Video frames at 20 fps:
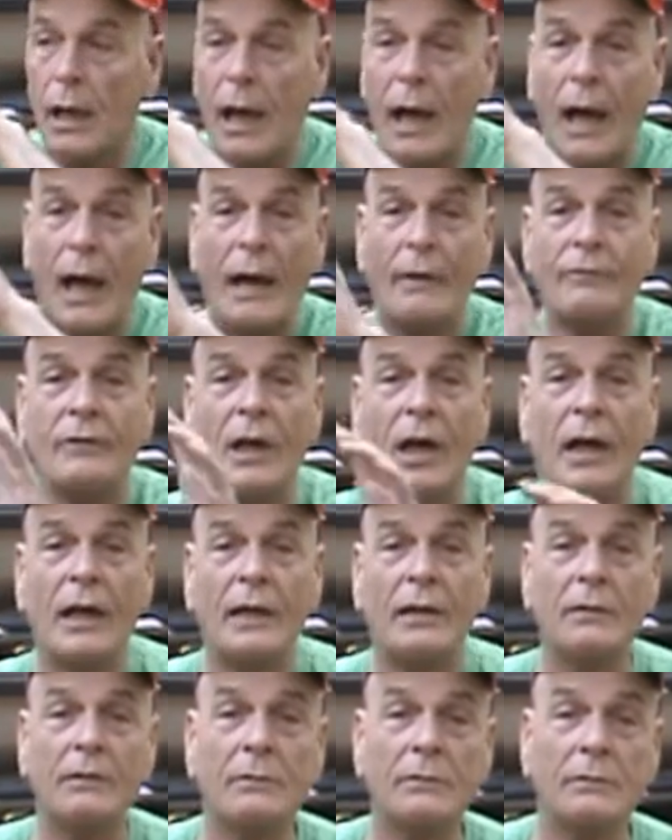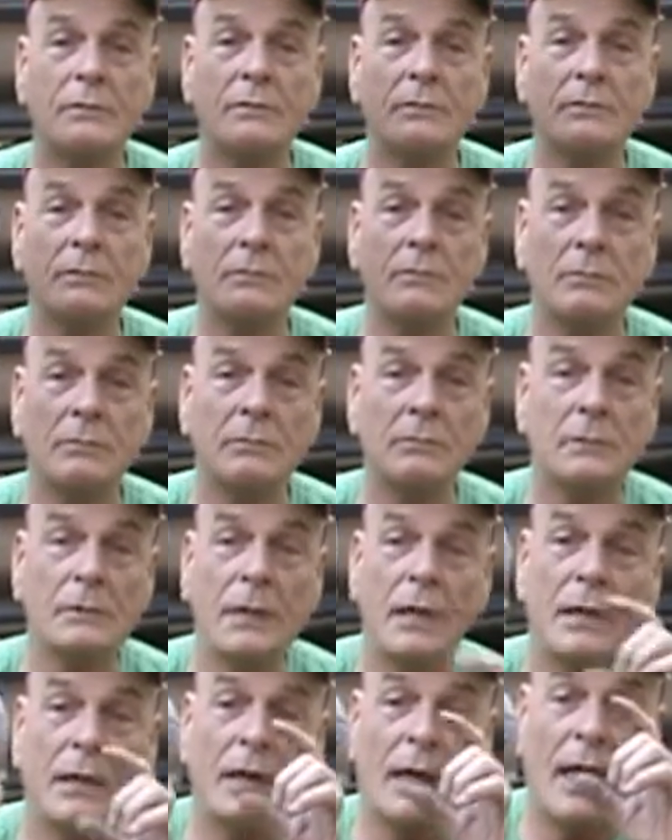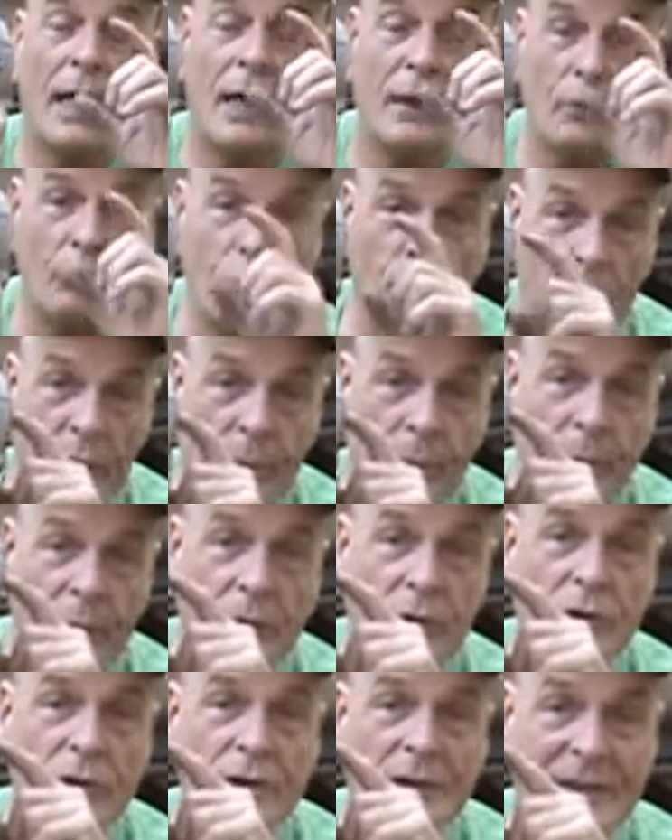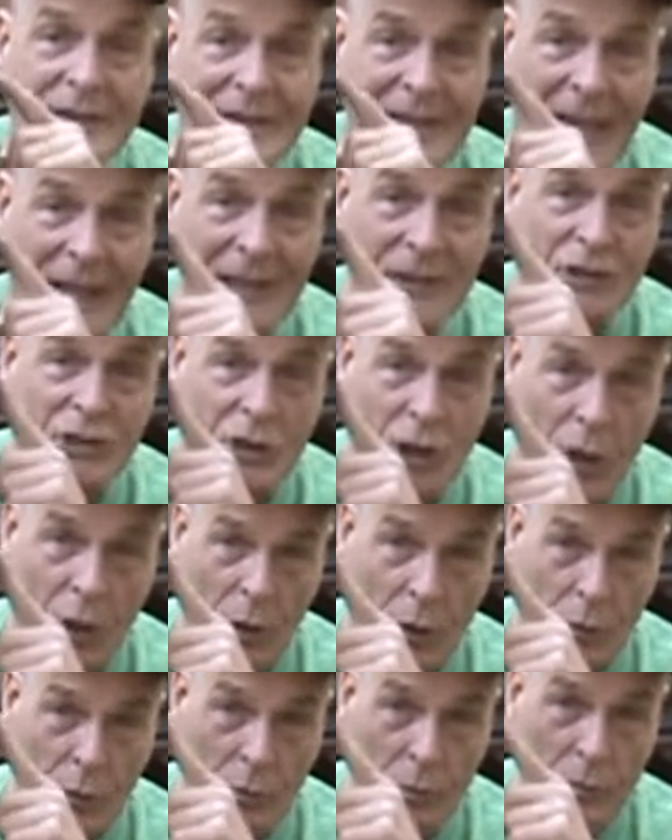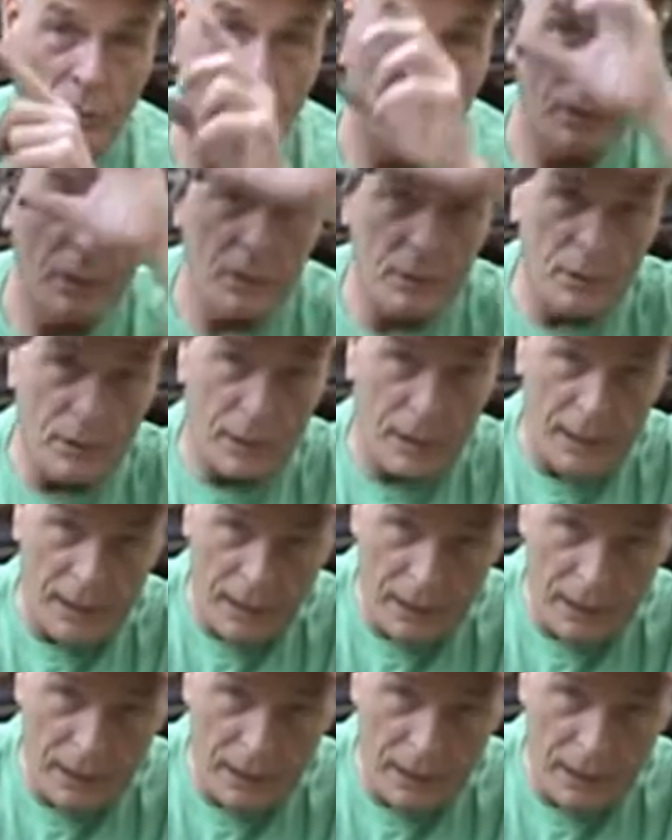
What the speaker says: I've got a rebuilt Denso, and